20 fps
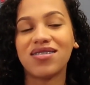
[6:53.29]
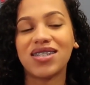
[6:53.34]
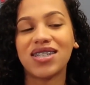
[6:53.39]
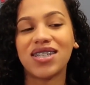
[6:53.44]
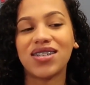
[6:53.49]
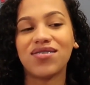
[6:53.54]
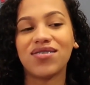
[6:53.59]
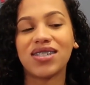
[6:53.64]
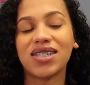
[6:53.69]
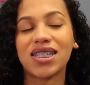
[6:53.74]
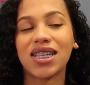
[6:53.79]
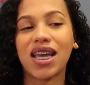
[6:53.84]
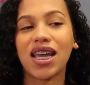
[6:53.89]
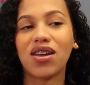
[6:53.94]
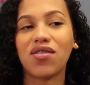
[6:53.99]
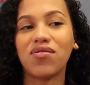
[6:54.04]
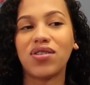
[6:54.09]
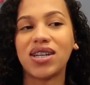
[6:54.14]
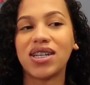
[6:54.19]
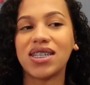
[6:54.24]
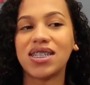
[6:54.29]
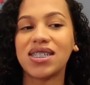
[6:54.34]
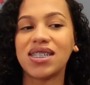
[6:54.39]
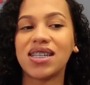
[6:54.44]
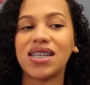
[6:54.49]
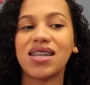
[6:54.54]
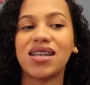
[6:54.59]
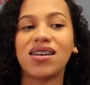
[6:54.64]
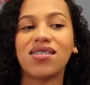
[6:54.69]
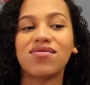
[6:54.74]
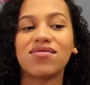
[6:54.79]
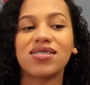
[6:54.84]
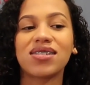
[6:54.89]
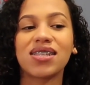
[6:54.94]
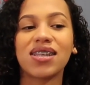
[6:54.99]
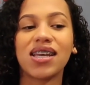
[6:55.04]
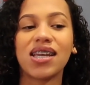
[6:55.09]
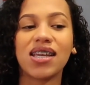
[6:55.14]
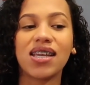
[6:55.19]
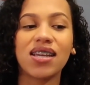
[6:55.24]
And she was like, what is it? I was
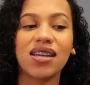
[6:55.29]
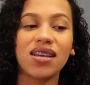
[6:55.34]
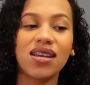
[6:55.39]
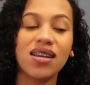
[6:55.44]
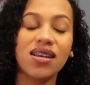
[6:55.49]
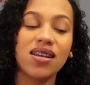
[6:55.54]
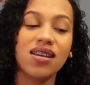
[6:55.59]
like,